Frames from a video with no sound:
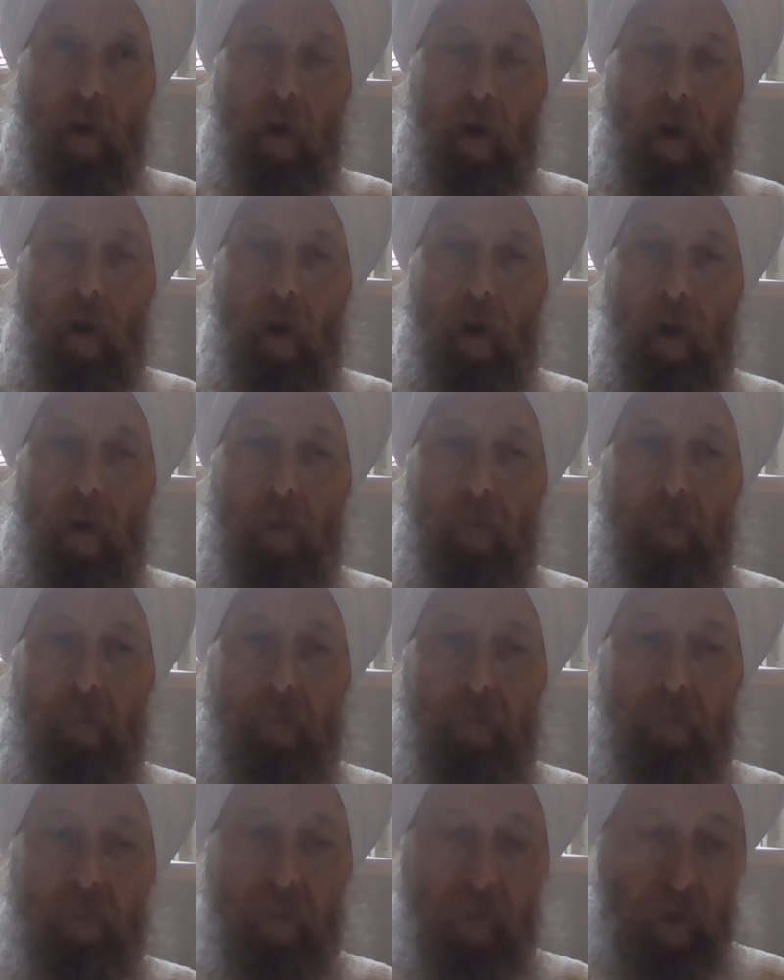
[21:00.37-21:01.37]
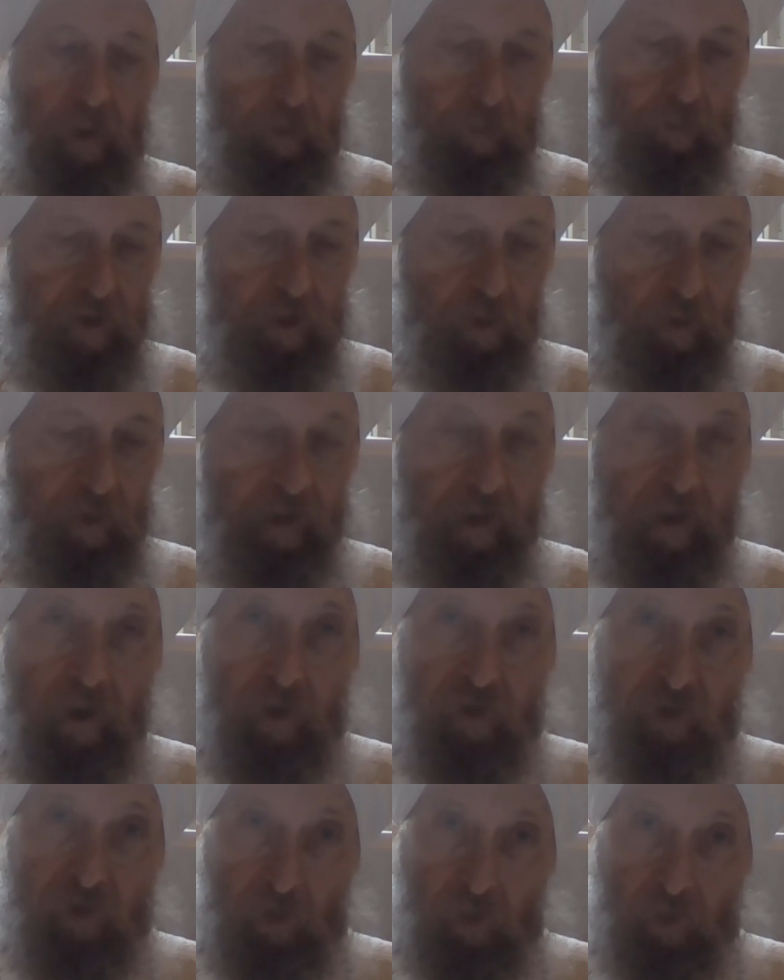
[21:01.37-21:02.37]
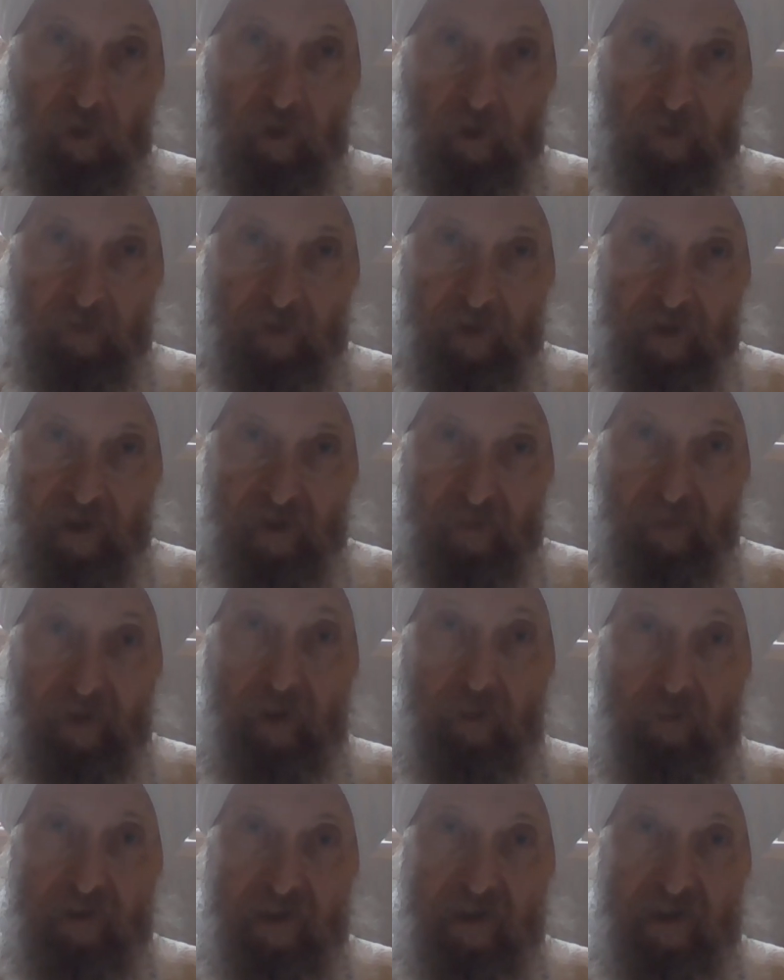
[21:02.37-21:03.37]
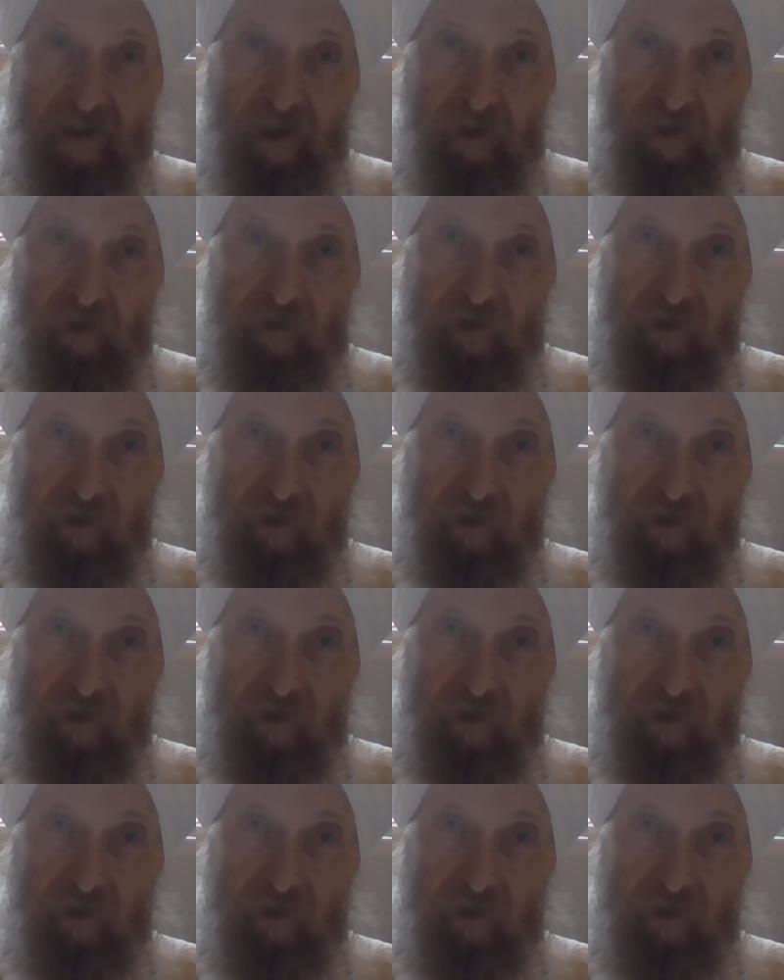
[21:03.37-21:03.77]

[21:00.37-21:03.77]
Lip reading: that he was only a student of his, but he was a senior